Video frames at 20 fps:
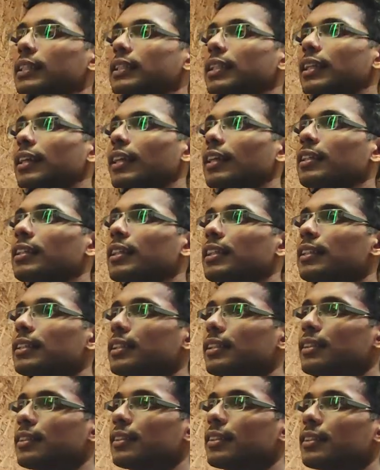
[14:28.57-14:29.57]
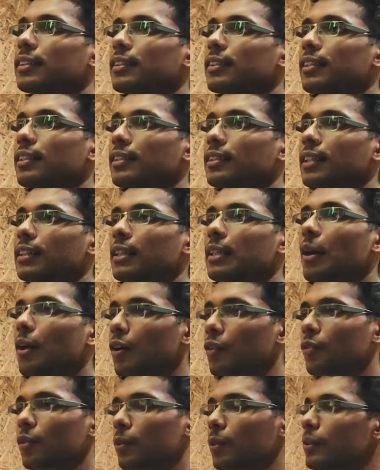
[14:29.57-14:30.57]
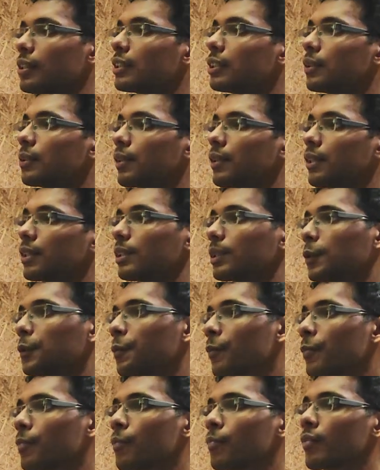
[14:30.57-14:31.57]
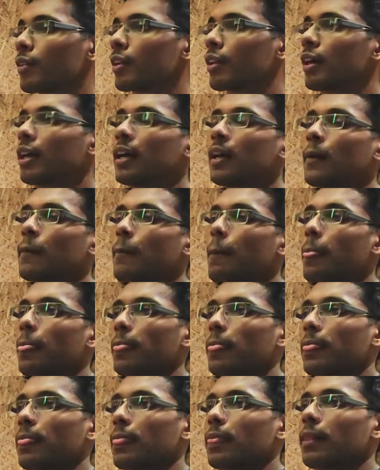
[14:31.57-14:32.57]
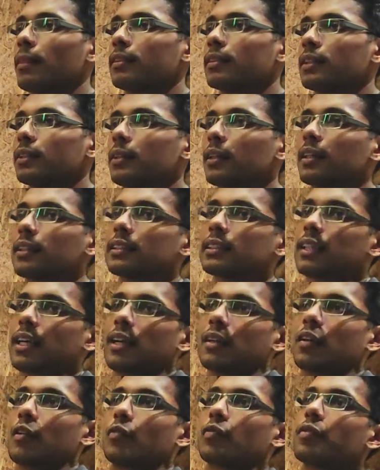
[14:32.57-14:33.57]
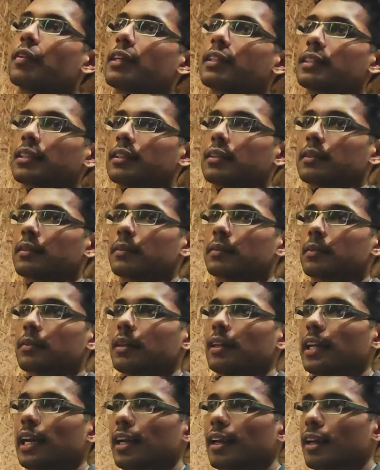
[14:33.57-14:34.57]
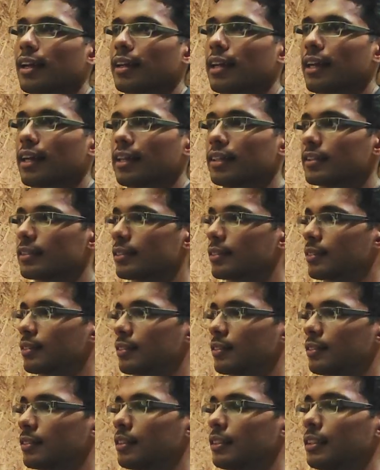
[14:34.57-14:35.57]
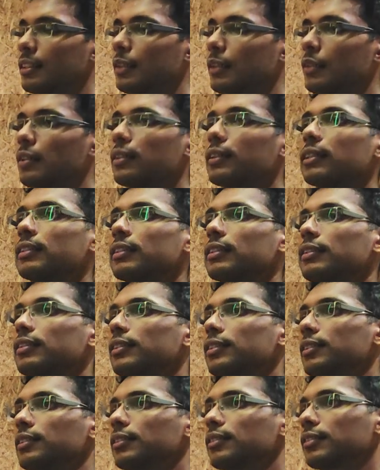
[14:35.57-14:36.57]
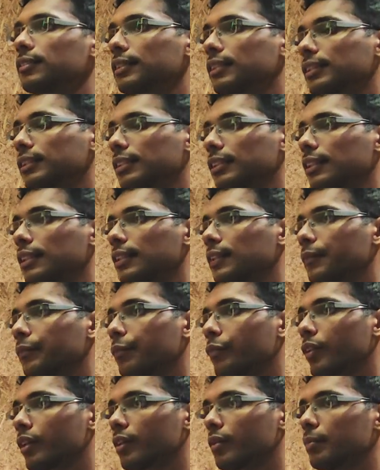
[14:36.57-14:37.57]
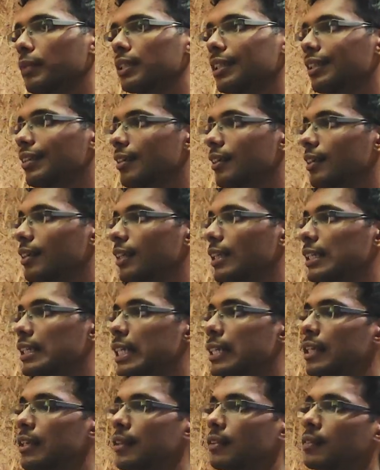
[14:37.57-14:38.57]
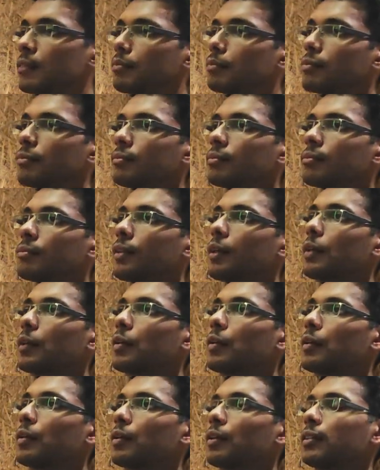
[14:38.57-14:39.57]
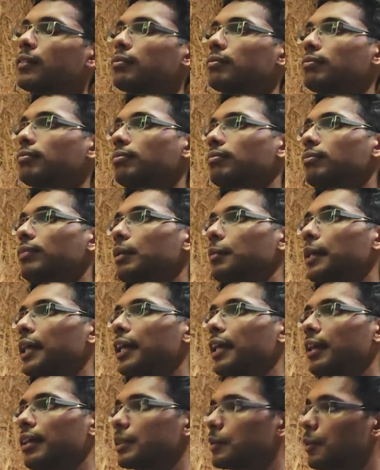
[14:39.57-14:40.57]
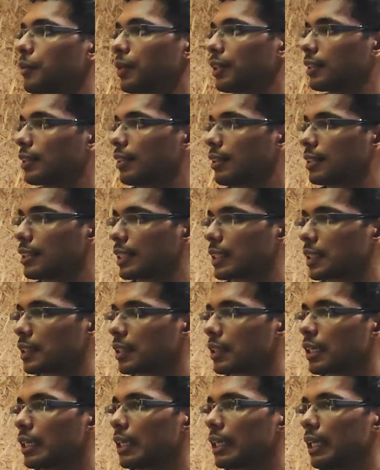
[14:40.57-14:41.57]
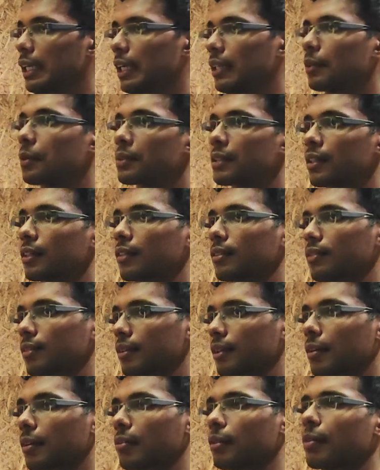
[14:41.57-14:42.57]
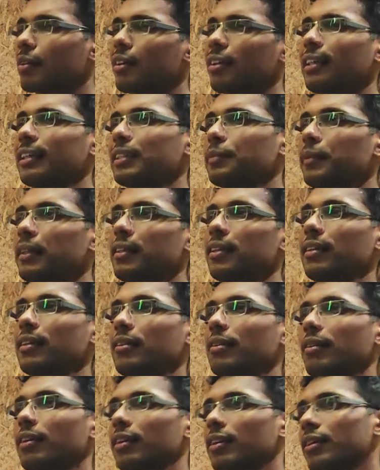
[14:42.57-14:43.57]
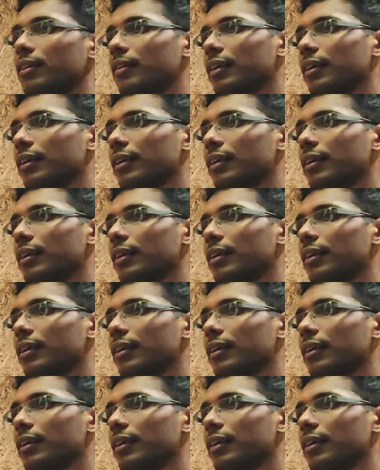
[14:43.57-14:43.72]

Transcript: as an AI engineer, there's a lot of roles you can assume. So you can start off as a data analyst, or you can start as a machine learning engineer, or maybe data exploration engineer, and those are, you can expect around